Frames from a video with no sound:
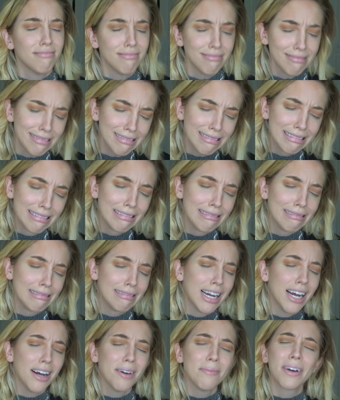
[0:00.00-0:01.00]

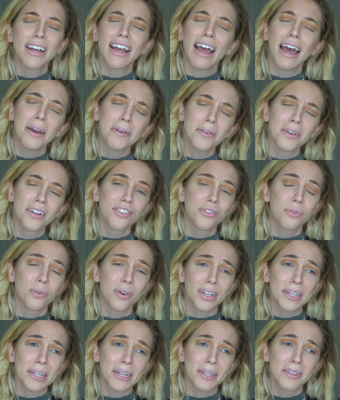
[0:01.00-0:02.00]
I wanted to
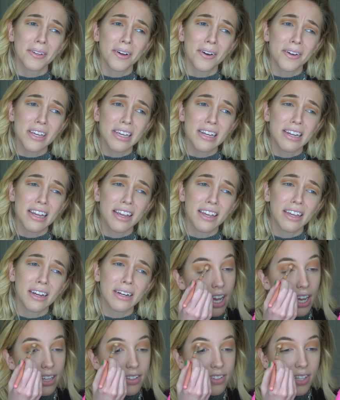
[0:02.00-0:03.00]
work at a doggy
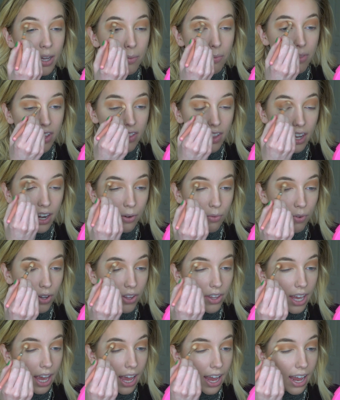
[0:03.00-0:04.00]
daycare. And something that I
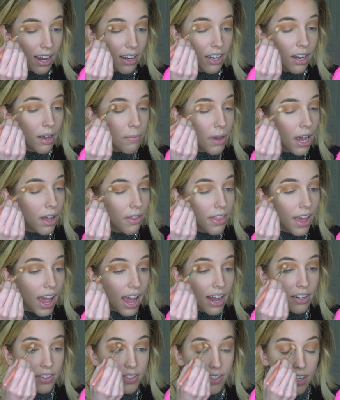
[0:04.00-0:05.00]
really hate about
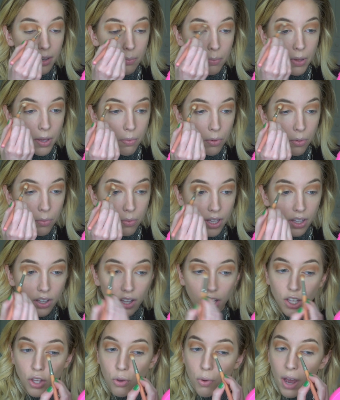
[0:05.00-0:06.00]
that is like people being
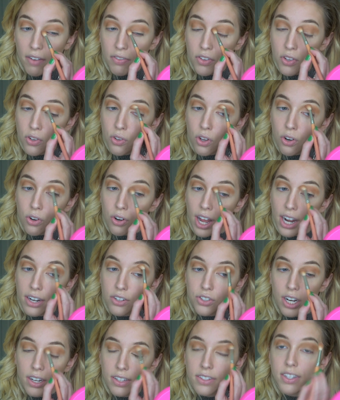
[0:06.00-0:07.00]
like, you have to learn how to
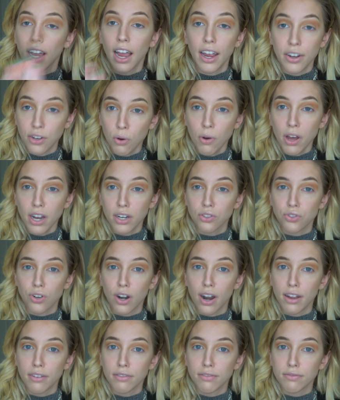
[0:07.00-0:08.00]
drive. It's like, I know how to
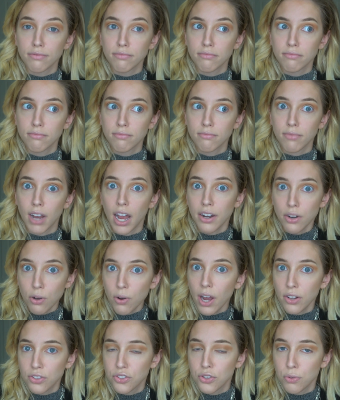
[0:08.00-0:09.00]
drive. I know
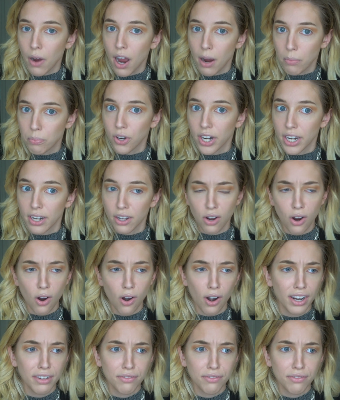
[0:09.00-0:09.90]
how to operate a car.